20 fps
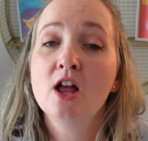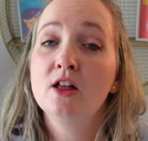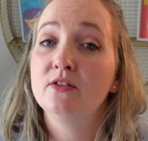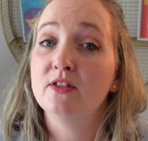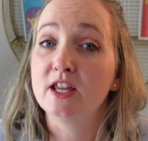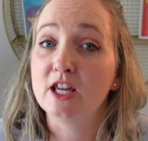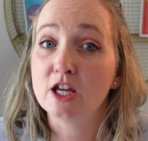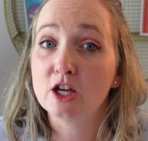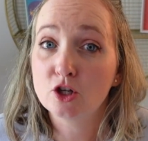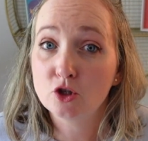
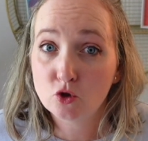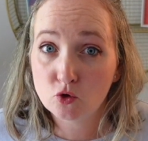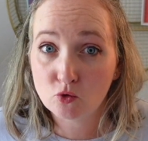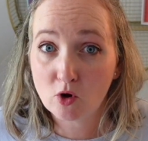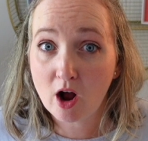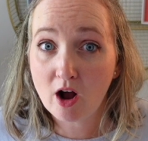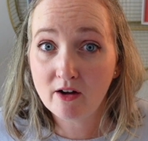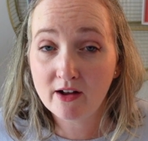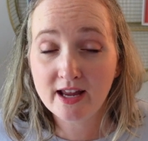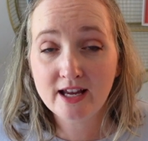the
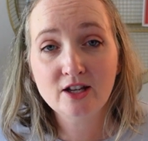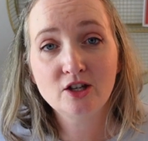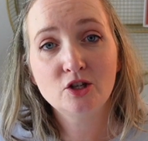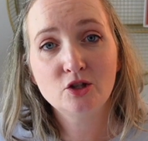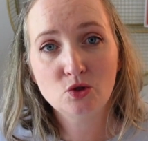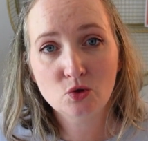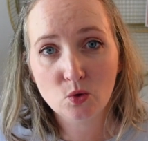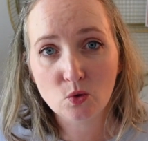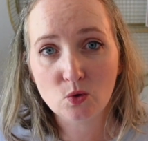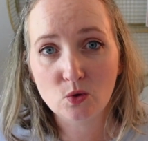drawing
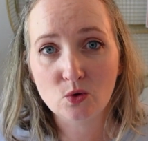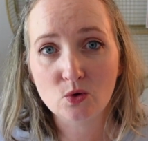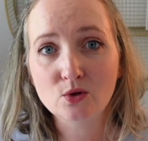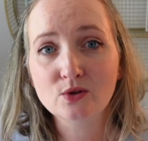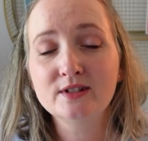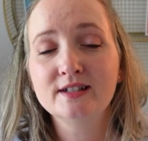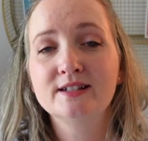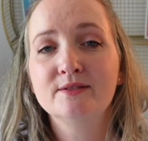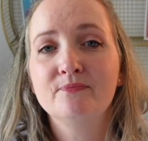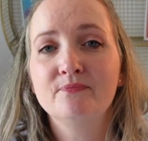
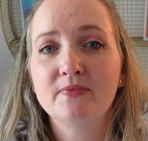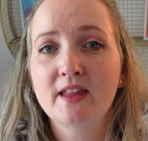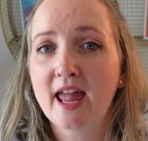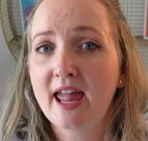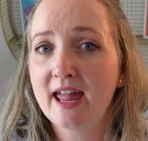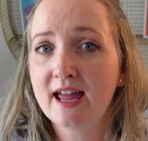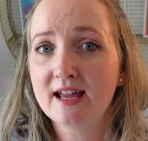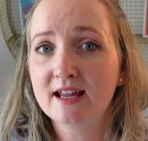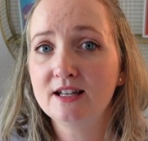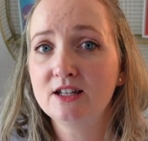tools,
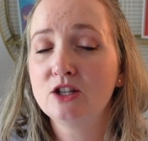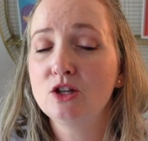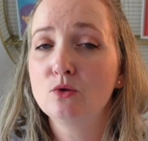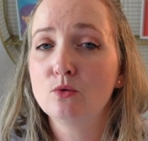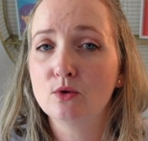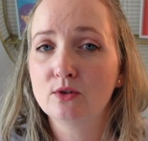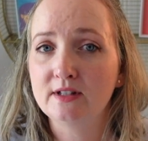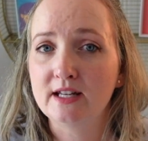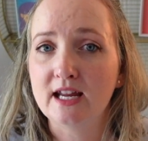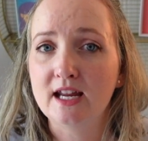and you
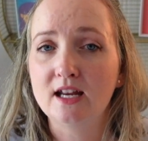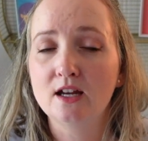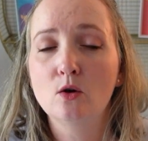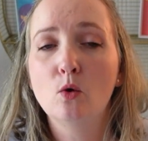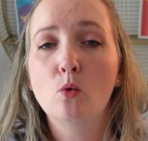will need